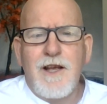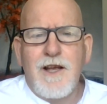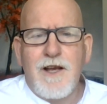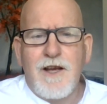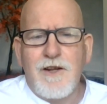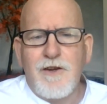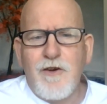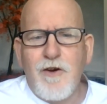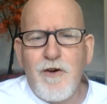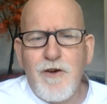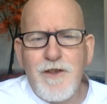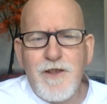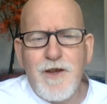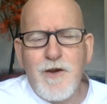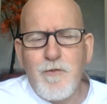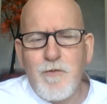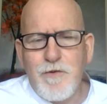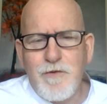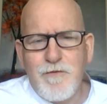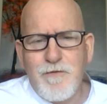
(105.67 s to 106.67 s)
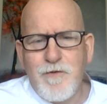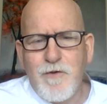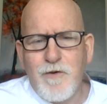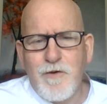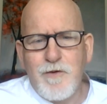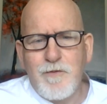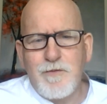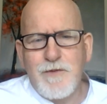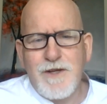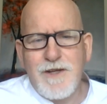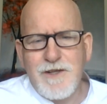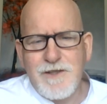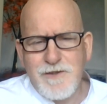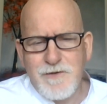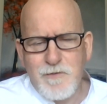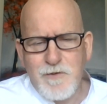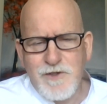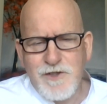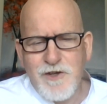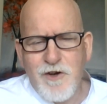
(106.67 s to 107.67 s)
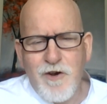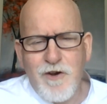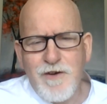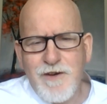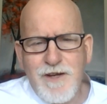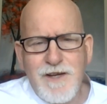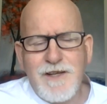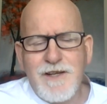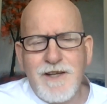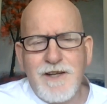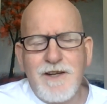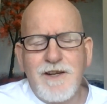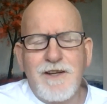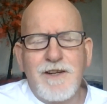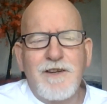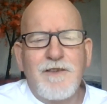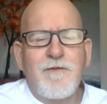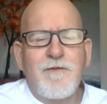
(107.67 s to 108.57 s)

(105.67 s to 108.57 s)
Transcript: and how they were formed, and this was how he did it,